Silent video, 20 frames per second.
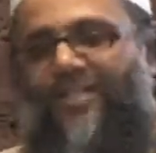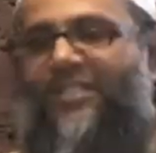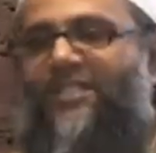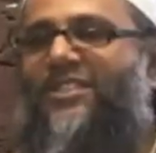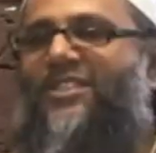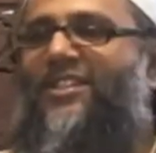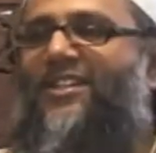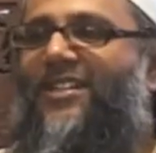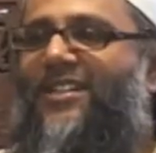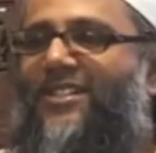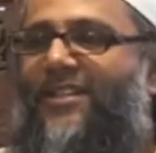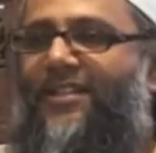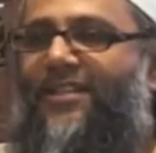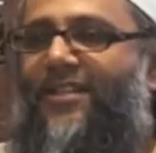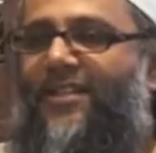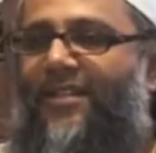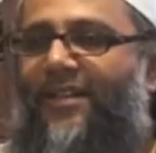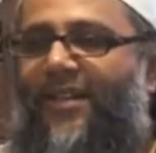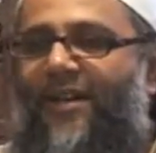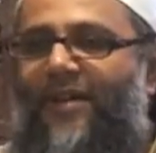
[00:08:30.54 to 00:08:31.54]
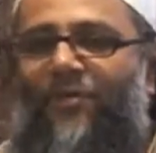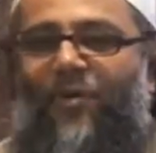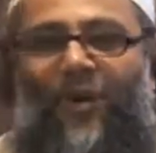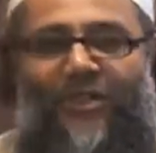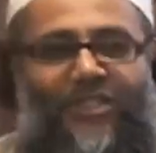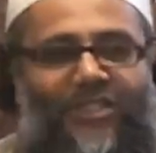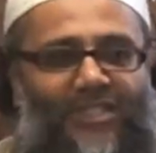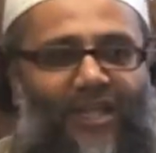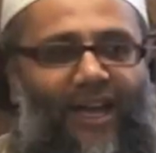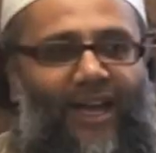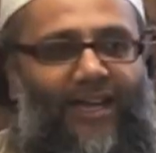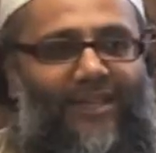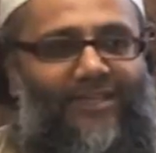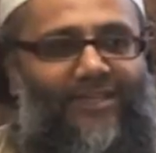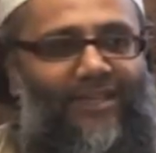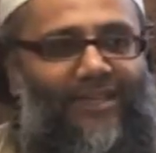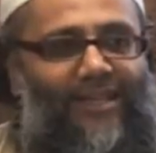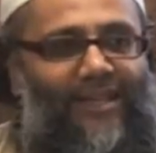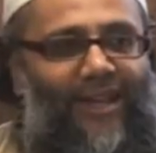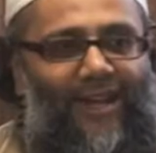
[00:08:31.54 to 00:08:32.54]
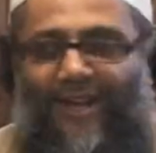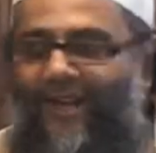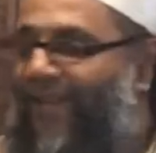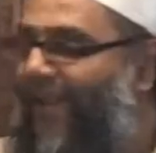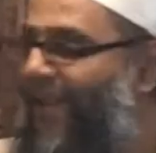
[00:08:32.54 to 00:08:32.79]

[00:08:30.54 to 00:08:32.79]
he said, sir, what size? And